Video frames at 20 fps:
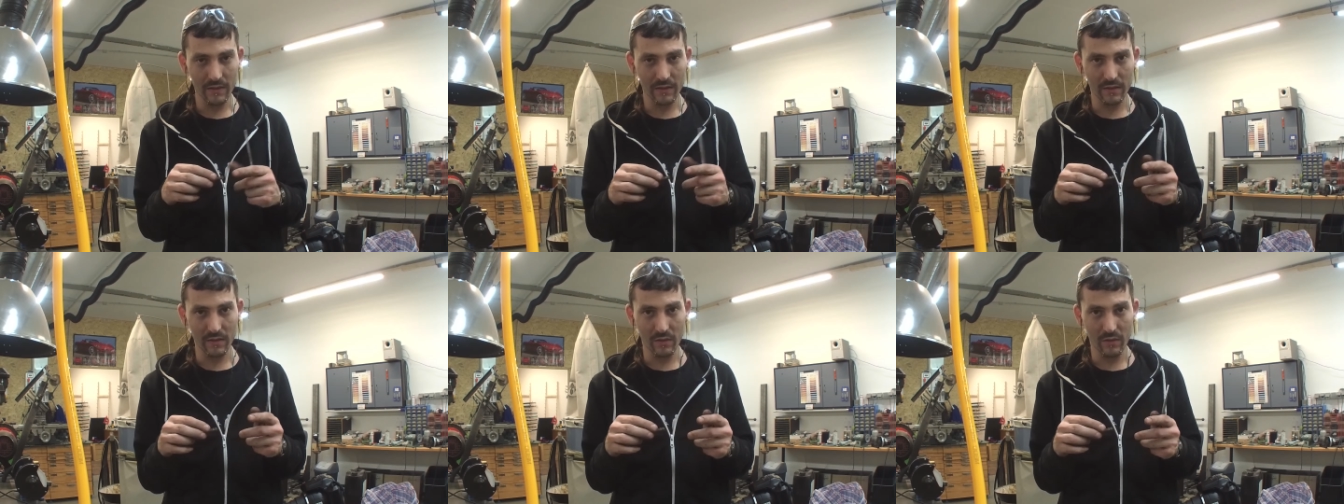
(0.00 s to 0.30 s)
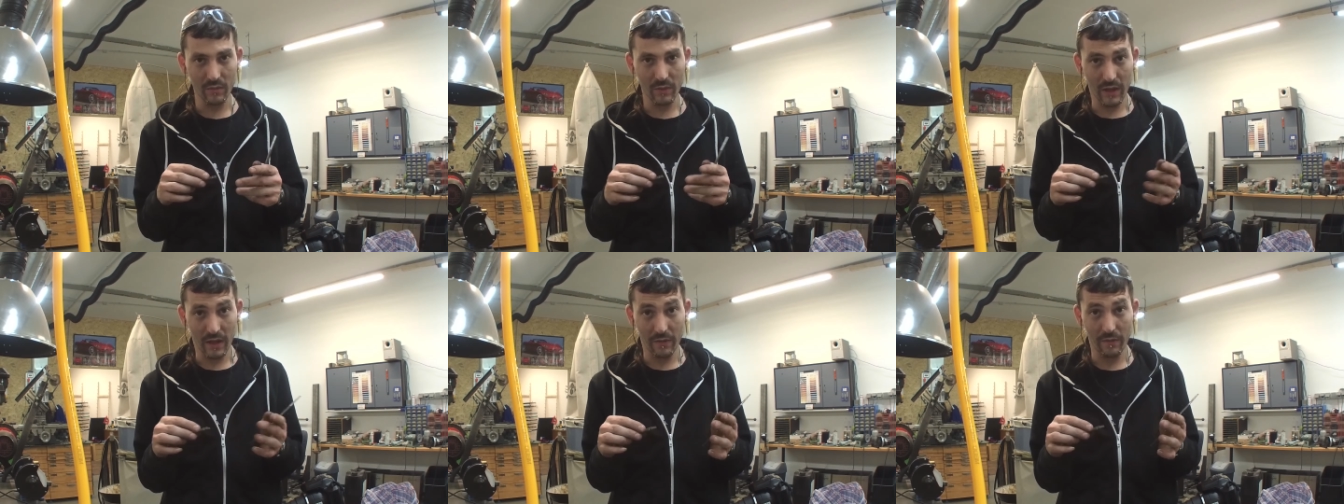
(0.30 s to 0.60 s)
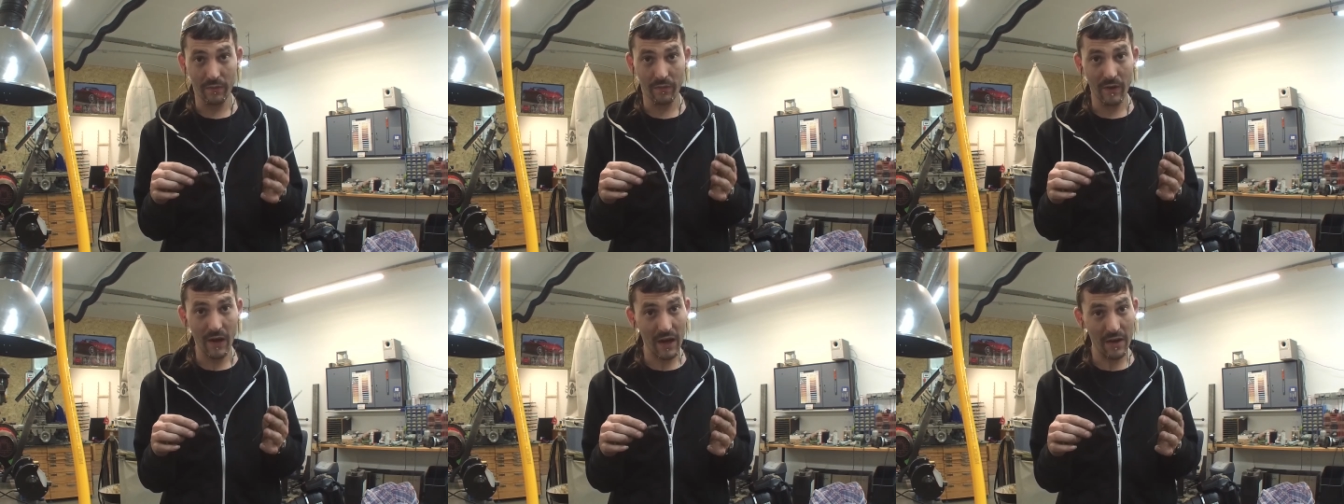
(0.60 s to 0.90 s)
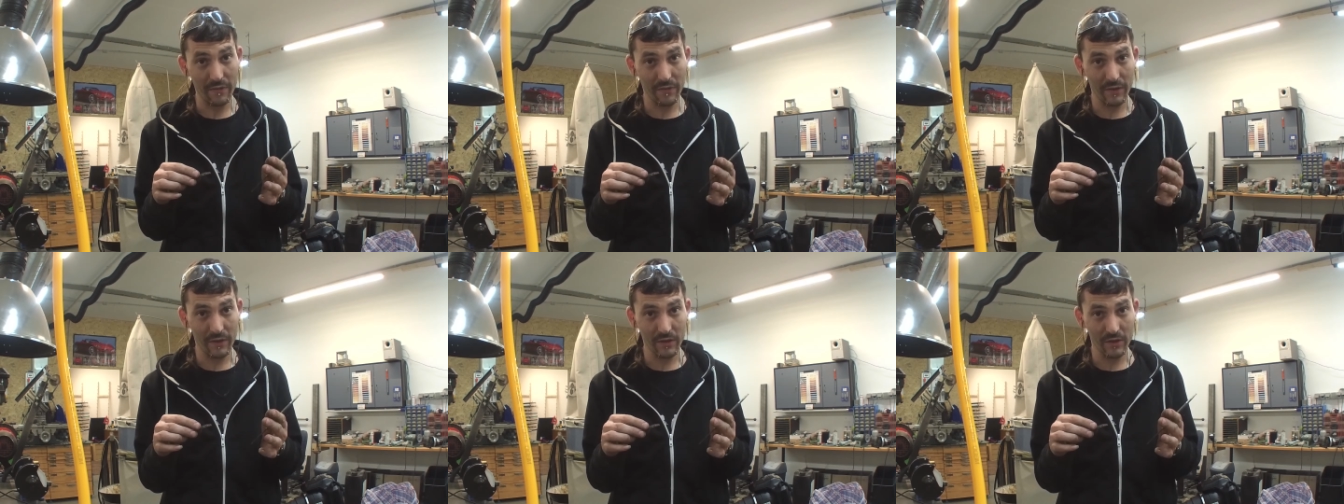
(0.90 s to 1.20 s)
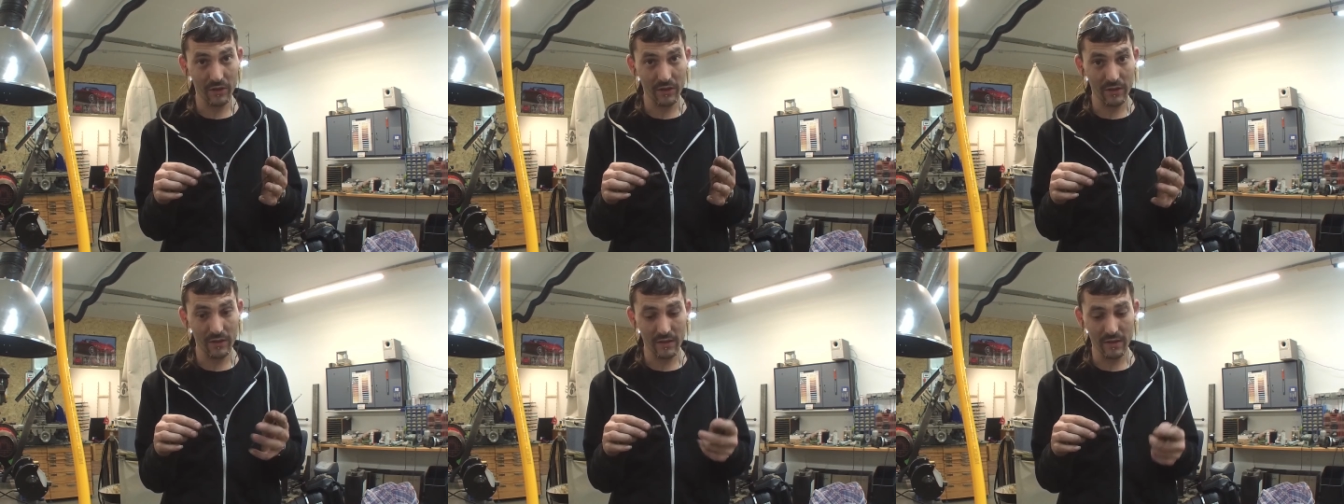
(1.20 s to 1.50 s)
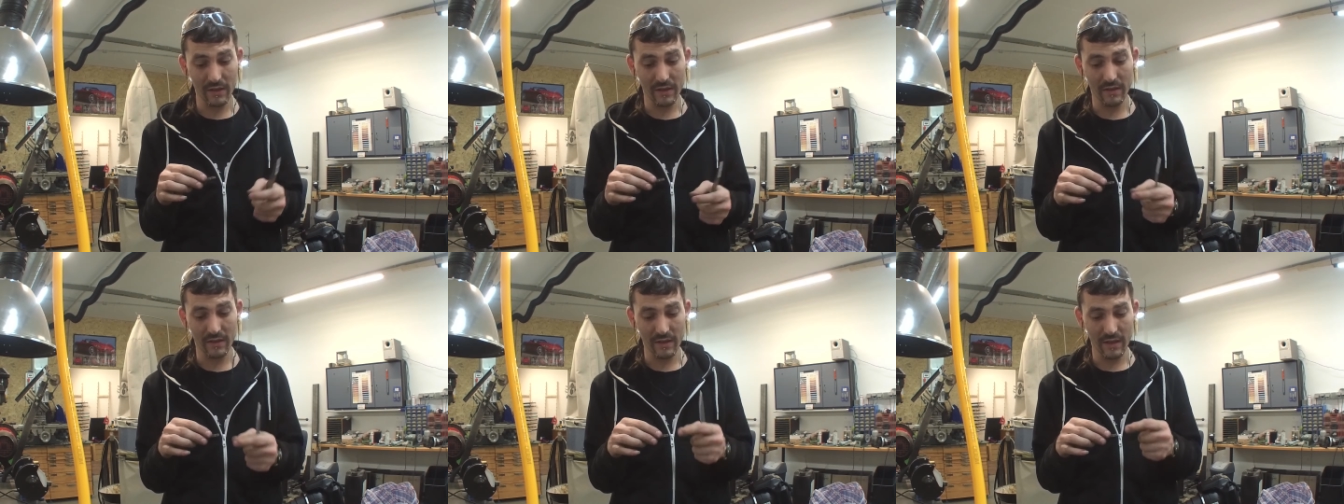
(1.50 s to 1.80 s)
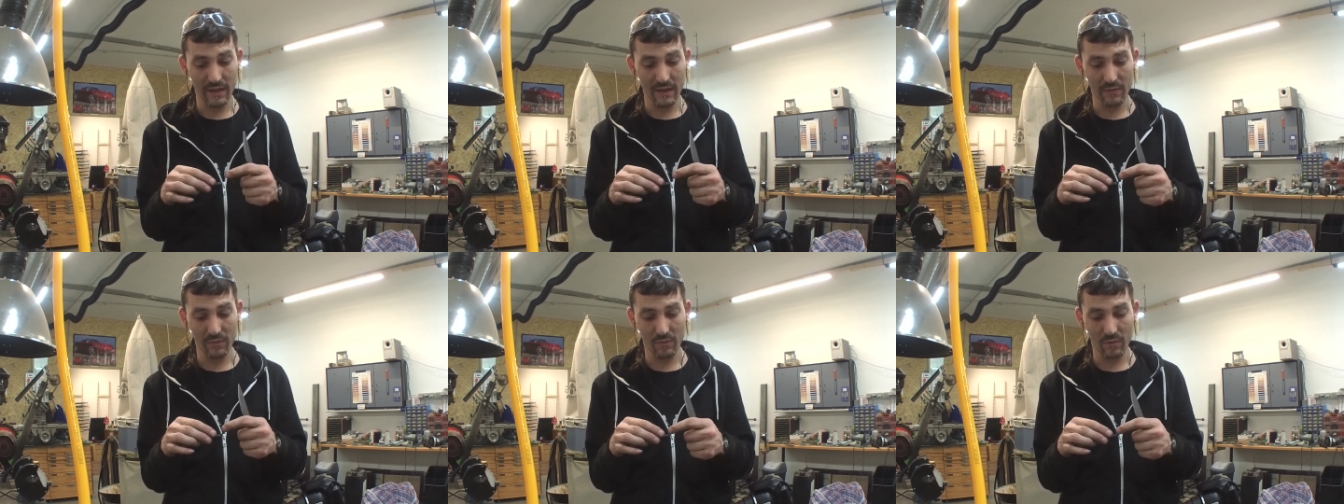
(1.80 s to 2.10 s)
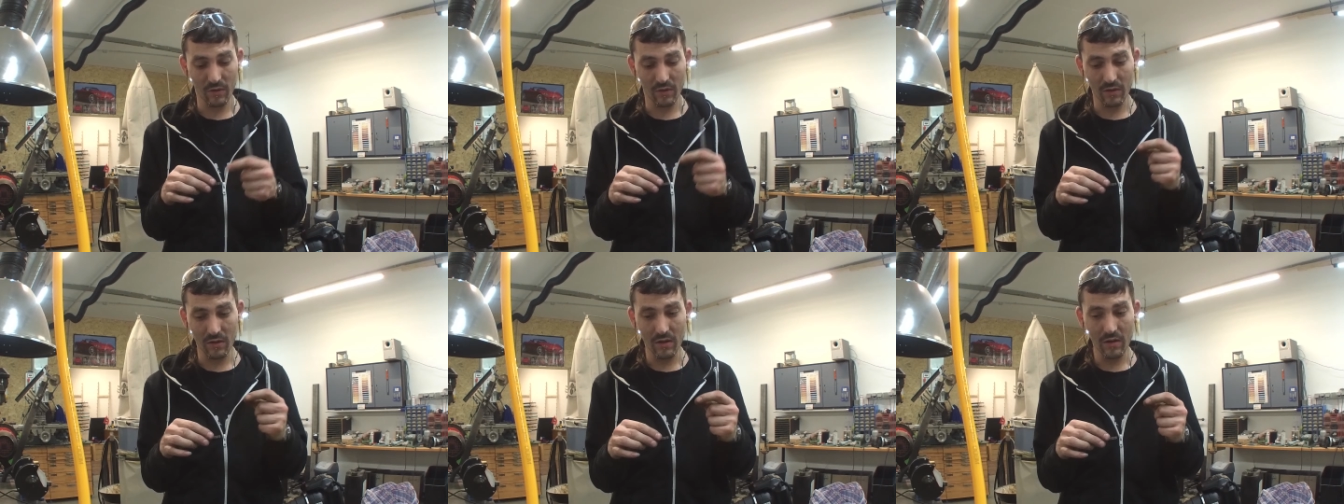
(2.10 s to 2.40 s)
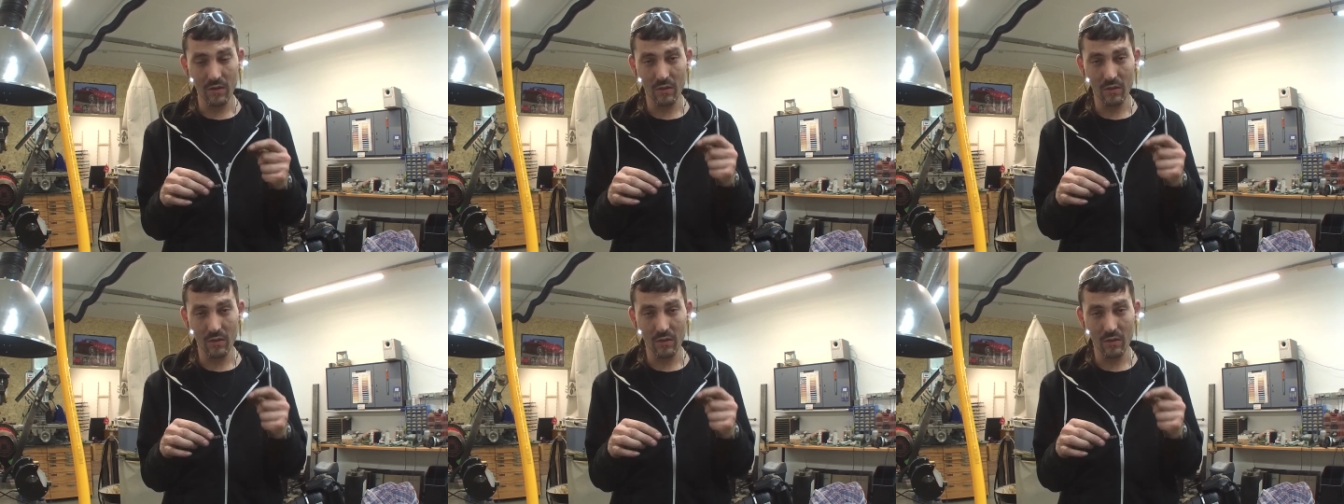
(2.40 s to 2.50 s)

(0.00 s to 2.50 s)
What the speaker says: So we got 5 inches, and the other one